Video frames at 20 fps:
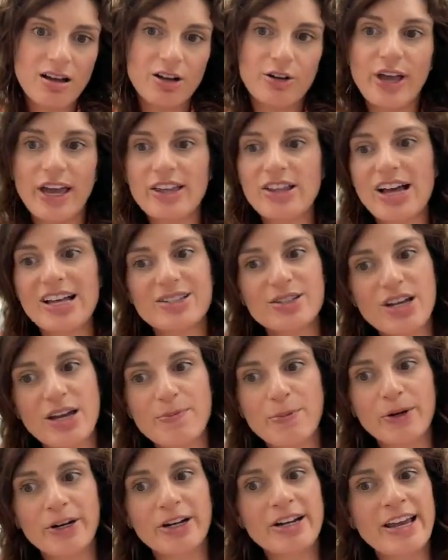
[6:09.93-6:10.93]
Okay, last
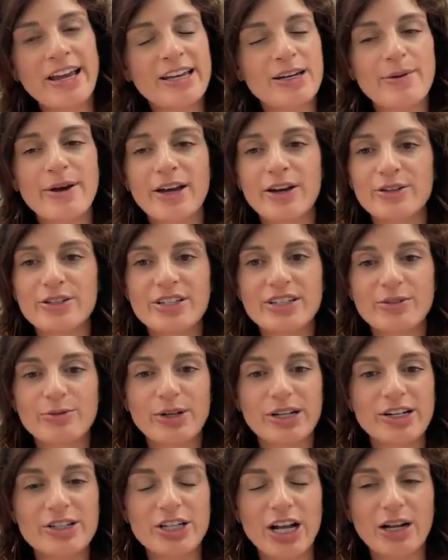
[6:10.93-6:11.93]
up, we're gonna hate about
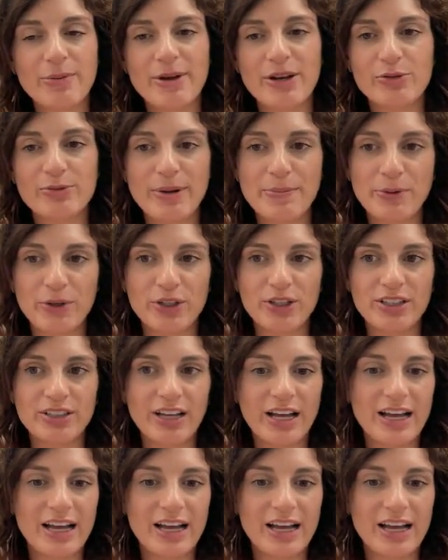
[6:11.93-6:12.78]
we're gonna talk about Ripple.